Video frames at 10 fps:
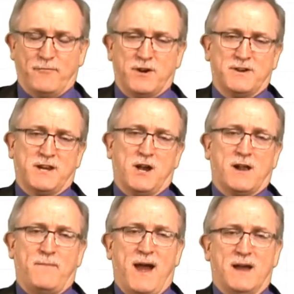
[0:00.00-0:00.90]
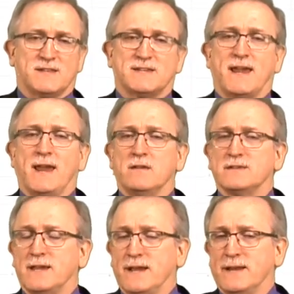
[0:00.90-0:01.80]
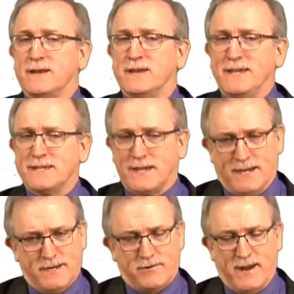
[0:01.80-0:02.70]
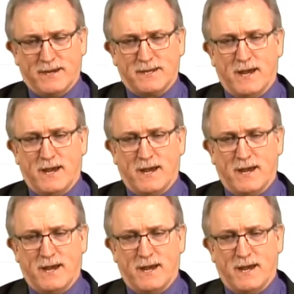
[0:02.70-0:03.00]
we're going to talk about sales and lease contracts.